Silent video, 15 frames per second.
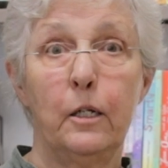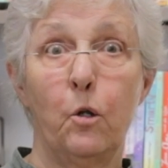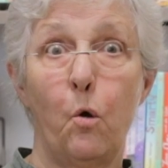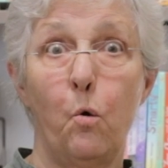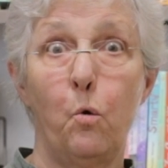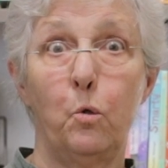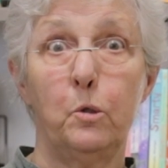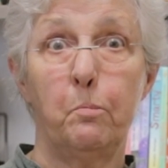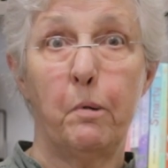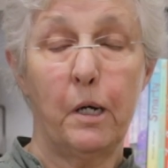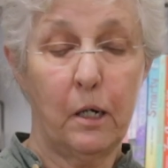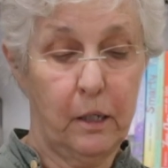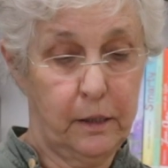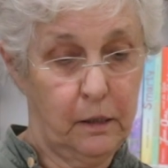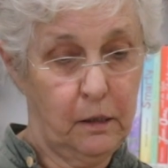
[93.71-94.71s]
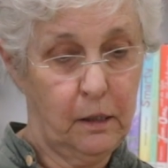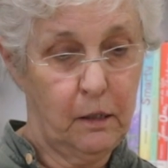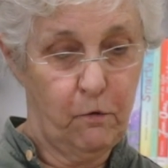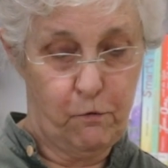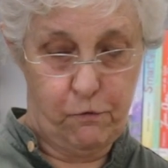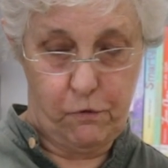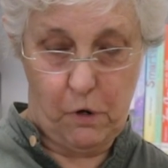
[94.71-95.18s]
an old barn
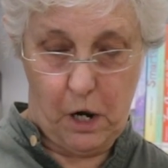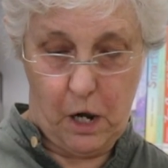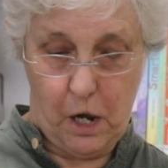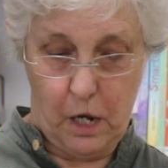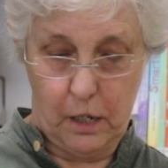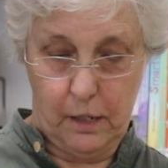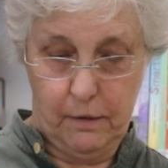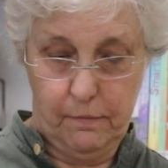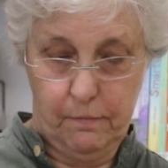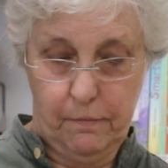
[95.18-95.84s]
frog.